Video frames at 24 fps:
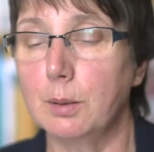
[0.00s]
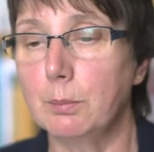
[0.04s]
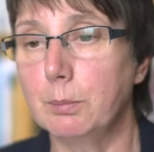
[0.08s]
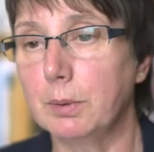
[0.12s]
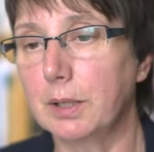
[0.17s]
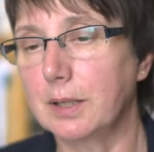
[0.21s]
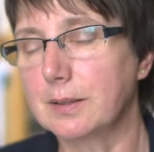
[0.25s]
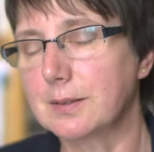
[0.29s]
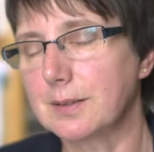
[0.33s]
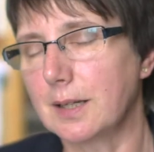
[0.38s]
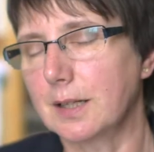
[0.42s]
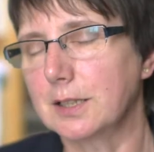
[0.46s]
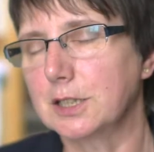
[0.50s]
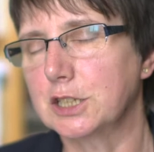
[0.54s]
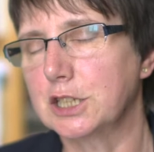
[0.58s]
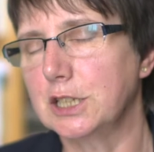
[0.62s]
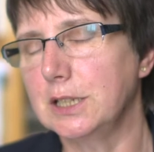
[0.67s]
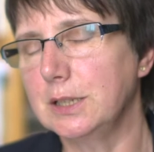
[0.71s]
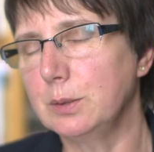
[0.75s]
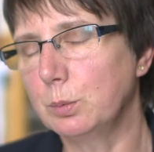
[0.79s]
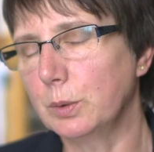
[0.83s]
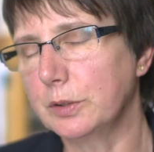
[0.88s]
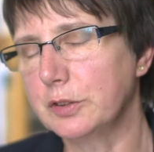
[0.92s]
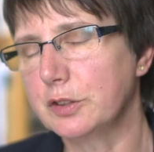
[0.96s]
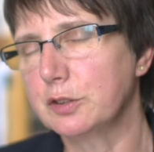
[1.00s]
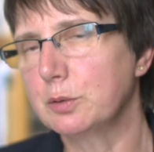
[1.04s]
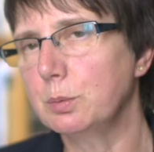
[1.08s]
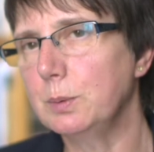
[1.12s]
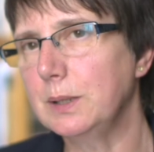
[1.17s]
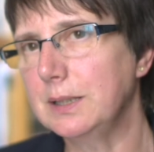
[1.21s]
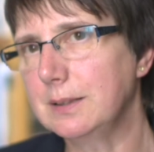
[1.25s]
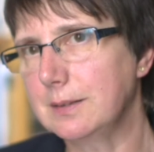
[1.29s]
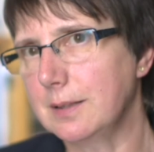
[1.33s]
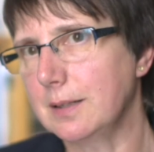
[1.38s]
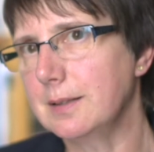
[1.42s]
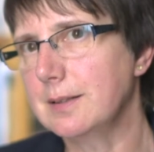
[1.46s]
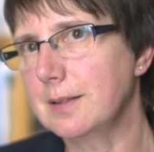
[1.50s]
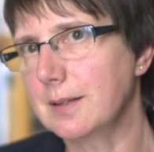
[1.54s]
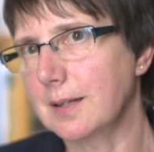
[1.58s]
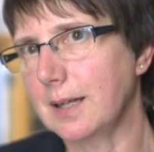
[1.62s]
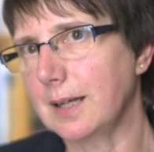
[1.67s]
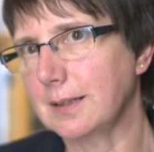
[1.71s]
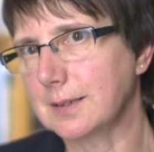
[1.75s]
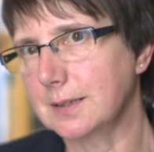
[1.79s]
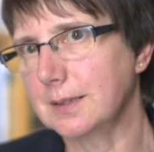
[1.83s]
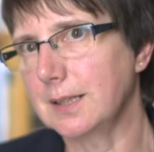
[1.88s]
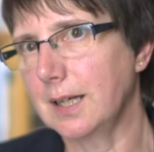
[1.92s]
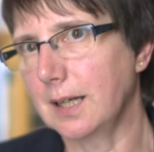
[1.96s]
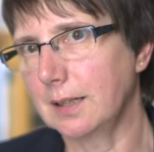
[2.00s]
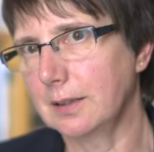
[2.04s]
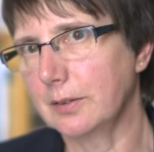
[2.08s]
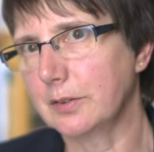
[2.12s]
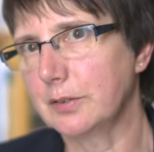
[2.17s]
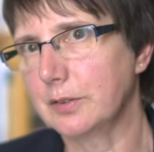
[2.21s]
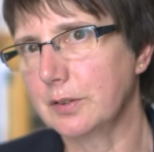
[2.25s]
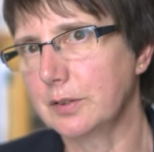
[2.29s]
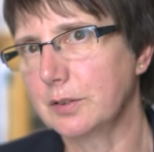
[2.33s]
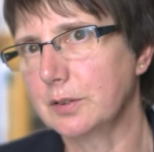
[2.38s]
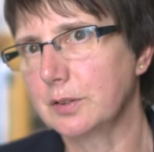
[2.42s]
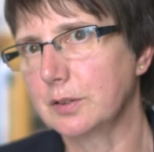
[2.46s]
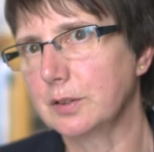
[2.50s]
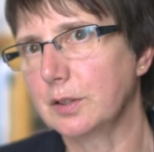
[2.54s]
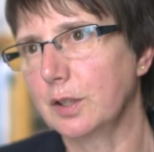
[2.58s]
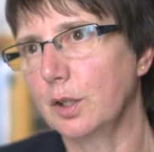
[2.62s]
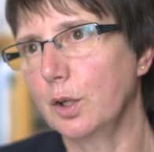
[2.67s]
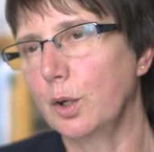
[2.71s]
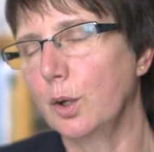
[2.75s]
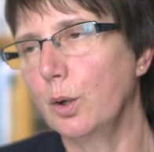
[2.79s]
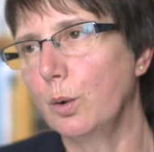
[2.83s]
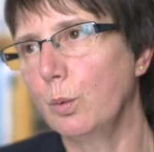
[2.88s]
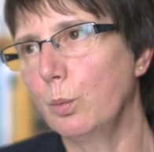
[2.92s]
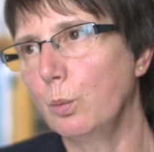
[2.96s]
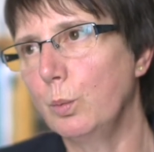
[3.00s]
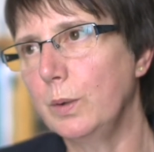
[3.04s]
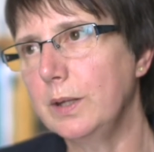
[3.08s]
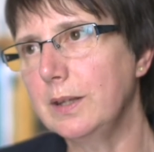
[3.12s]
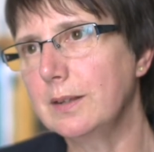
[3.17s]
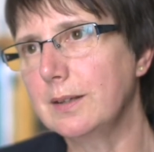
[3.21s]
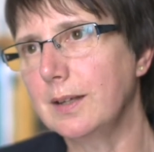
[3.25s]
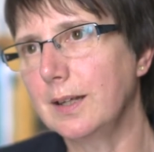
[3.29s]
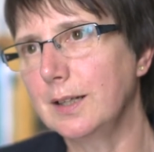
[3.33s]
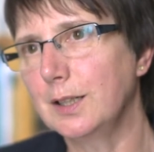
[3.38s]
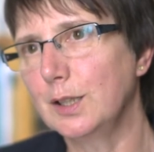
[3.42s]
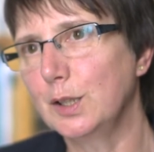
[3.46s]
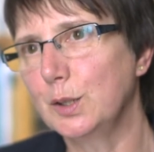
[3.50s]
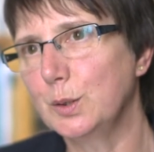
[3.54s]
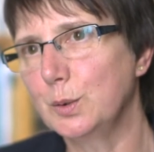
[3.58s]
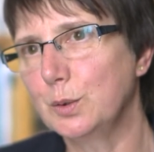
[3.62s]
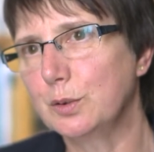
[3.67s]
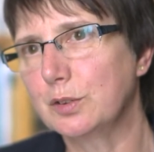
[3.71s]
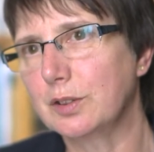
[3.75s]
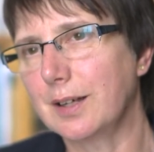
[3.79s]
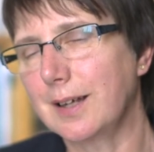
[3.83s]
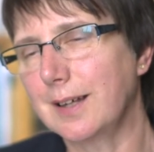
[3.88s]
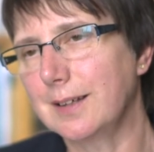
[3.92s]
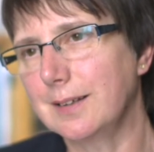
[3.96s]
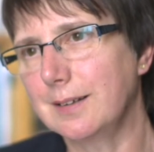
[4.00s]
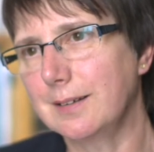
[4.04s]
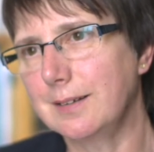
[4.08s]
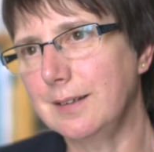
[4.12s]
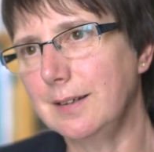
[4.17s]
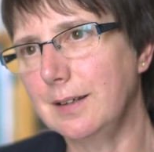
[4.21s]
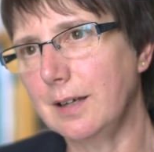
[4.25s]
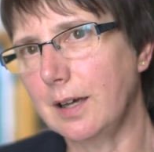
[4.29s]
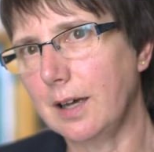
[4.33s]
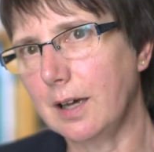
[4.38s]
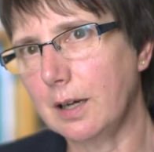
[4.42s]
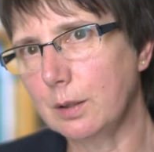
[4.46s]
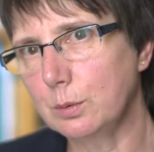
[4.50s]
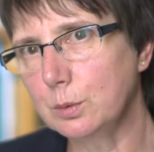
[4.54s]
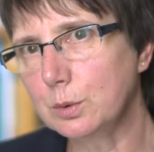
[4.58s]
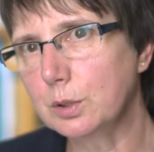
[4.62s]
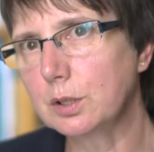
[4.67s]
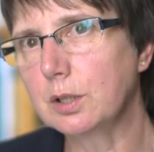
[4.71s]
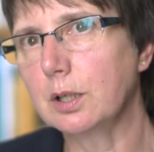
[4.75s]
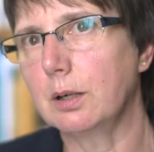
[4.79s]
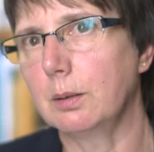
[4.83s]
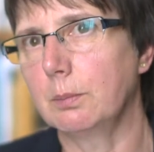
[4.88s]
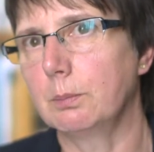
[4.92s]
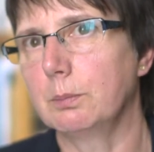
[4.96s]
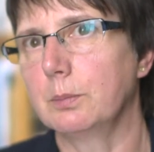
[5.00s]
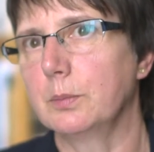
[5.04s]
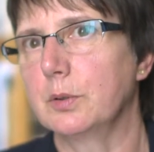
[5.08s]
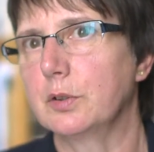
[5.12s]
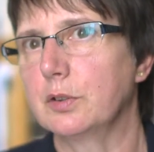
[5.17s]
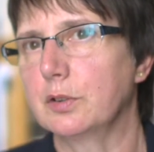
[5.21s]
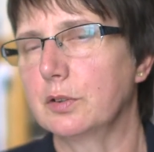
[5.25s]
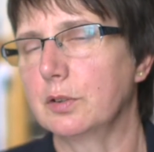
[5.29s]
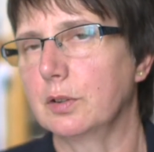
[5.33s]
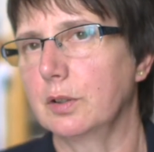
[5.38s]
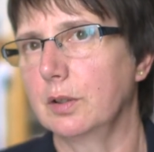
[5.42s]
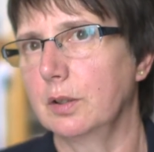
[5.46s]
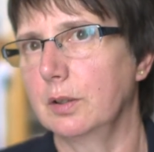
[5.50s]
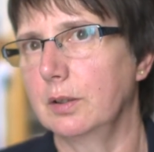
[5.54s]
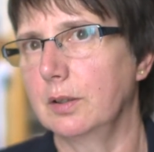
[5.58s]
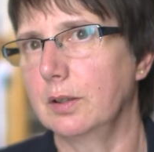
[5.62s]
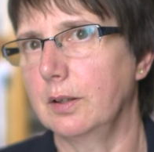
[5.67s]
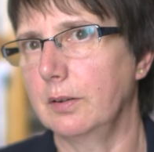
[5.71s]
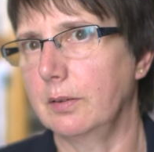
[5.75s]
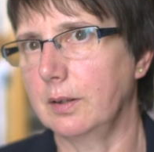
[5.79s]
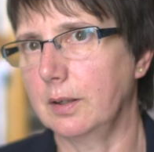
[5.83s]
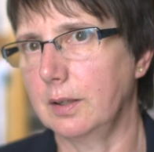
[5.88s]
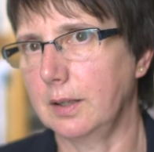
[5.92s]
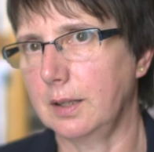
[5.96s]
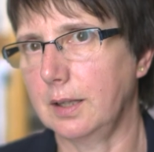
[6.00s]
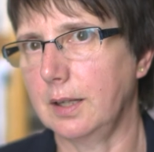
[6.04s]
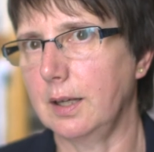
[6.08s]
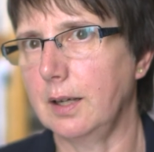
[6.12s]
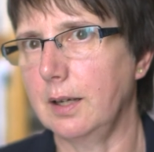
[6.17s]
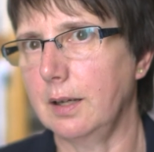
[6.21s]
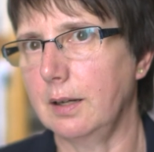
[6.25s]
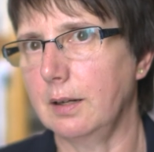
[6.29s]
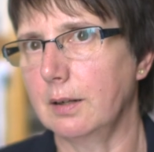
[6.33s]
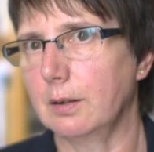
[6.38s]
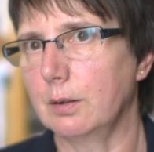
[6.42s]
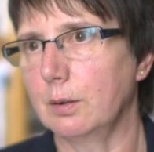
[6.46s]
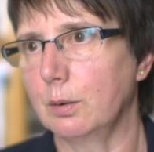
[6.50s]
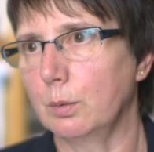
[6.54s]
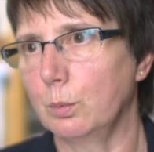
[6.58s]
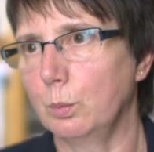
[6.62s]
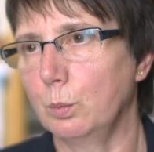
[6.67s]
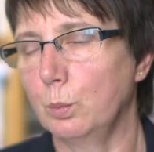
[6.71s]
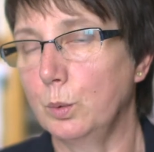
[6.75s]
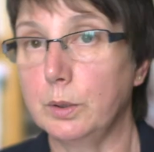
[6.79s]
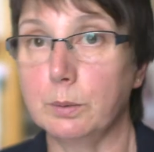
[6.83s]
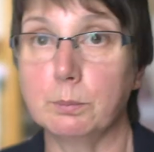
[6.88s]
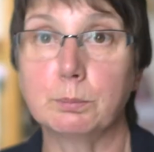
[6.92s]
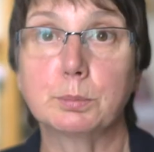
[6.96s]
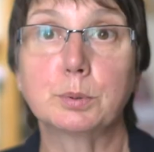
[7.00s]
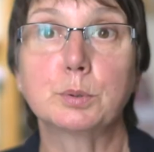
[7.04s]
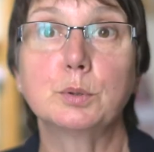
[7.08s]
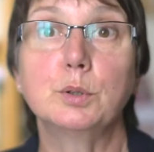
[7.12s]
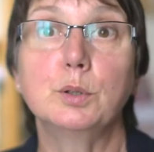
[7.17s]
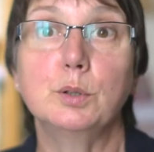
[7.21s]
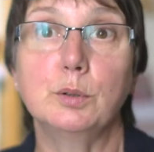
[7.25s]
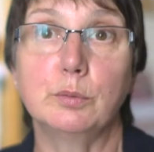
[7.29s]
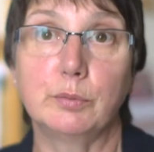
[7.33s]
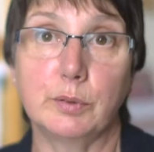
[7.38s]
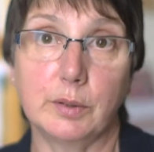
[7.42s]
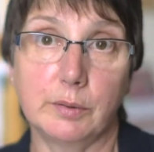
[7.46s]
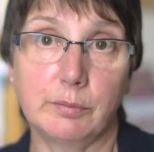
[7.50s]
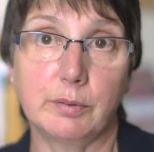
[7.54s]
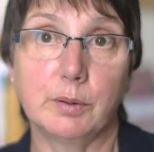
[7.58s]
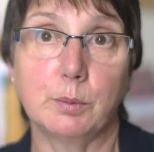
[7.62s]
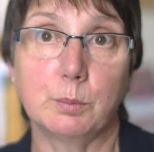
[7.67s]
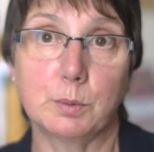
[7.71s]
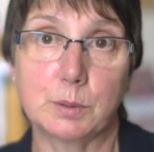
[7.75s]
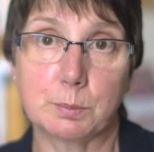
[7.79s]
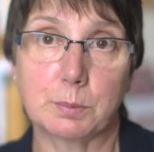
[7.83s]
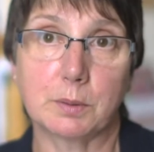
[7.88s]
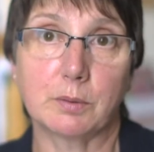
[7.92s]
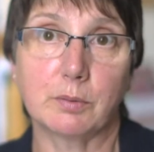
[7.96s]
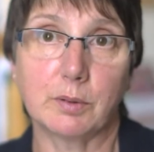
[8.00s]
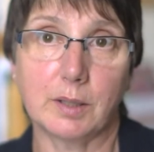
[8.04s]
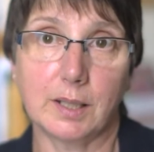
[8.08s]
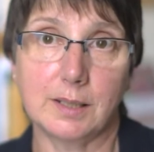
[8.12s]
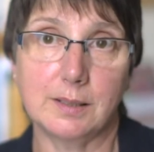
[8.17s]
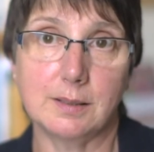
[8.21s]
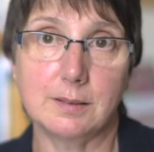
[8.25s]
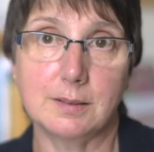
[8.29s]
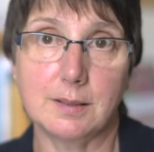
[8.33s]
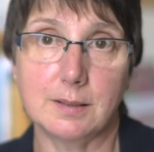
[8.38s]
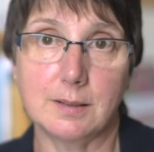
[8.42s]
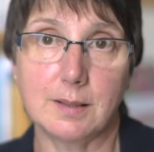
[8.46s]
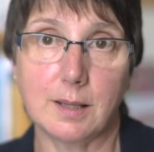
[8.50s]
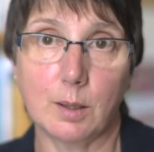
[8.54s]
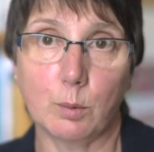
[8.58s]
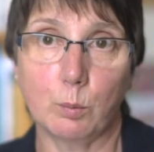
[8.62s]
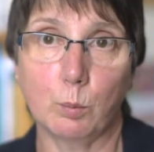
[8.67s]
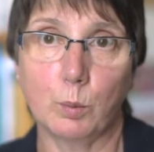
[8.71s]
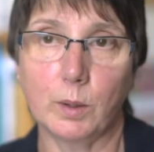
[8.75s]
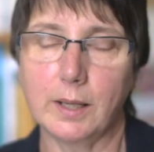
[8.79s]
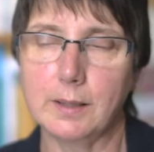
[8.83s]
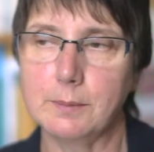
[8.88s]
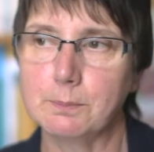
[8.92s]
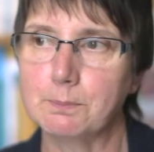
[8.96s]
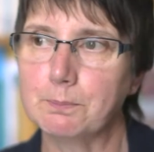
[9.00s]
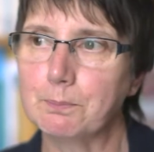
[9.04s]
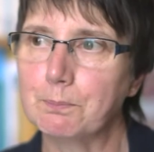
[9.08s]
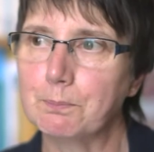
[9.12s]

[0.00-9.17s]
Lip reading: Because actually once we did that analysis, we then looked at the outcomes that the care would improve if it was provided in that way.